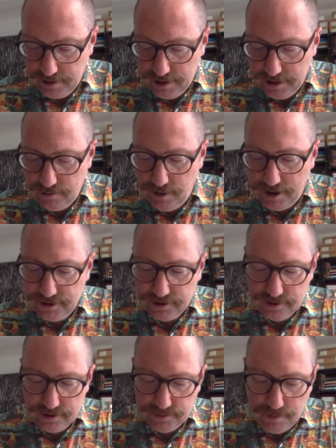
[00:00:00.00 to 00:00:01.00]
He
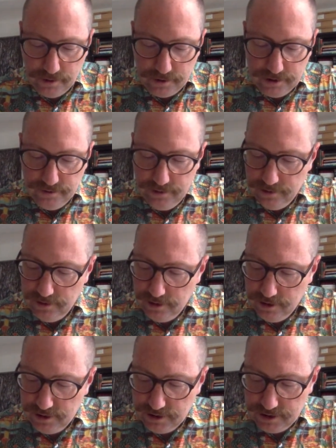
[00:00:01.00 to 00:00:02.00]
writes, spoken
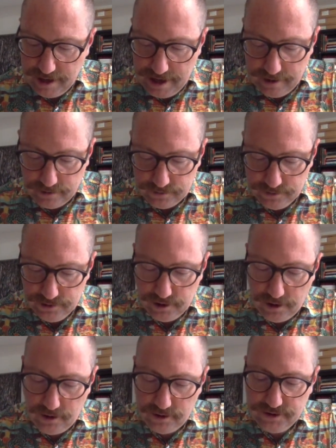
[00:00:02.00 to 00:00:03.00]
sounds
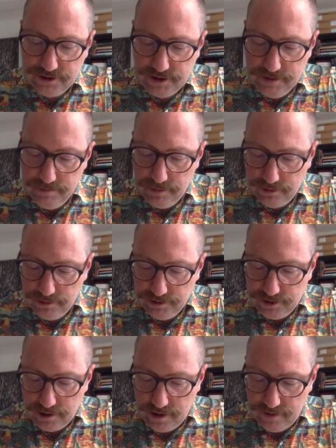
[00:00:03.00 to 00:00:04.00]
are
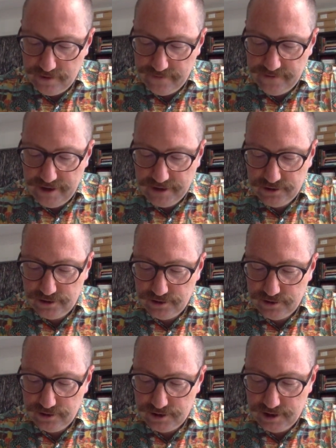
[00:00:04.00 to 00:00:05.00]
symbols of
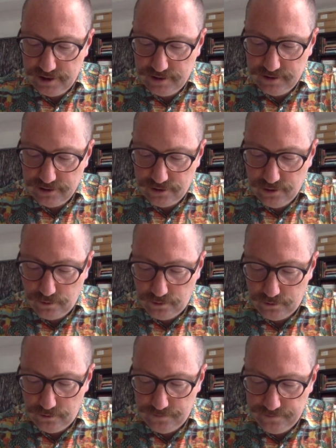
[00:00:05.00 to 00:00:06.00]
affections in the
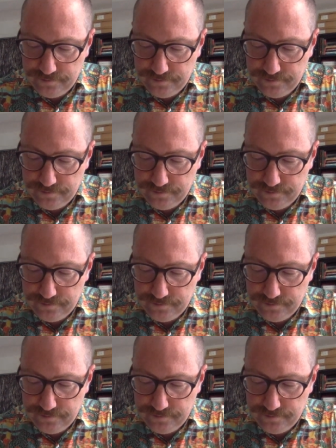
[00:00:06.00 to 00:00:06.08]
soul,